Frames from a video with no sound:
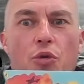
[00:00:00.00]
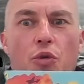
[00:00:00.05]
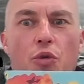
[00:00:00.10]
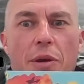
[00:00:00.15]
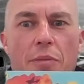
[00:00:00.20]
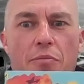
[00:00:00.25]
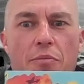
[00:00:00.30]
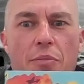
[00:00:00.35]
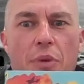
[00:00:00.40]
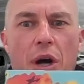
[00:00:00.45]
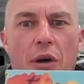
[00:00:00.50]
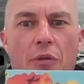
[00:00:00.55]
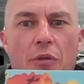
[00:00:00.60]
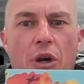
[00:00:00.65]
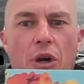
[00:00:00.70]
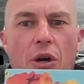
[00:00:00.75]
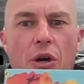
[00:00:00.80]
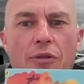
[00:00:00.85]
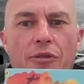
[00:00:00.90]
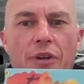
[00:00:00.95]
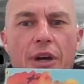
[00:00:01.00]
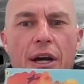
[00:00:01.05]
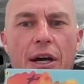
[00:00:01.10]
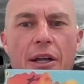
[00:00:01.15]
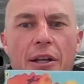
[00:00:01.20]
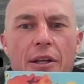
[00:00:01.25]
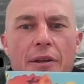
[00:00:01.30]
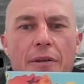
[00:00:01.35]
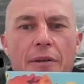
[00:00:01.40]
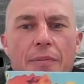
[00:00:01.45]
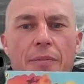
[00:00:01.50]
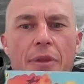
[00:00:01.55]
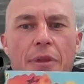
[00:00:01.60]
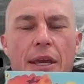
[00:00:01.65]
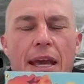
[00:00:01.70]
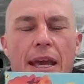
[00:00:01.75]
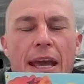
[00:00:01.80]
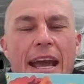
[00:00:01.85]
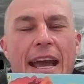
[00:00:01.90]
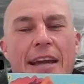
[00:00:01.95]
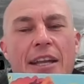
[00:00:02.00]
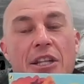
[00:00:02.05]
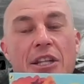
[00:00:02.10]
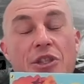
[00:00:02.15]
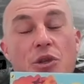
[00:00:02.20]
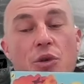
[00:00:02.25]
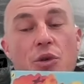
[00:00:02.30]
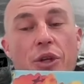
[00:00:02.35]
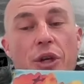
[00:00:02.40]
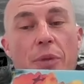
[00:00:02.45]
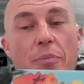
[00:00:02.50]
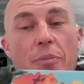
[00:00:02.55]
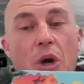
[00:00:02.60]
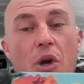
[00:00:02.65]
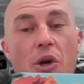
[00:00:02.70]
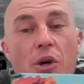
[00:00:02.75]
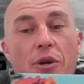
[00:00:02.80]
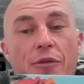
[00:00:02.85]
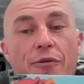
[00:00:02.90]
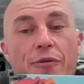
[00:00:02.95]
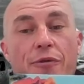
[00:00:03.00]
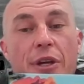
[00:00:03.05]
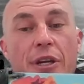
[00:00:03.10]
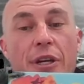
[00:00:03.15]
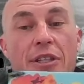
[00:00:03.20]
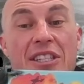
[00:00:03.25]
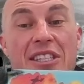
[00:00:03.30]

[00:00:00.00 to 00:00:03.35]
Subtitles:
written by Roald Dahl, and it's an autobiography.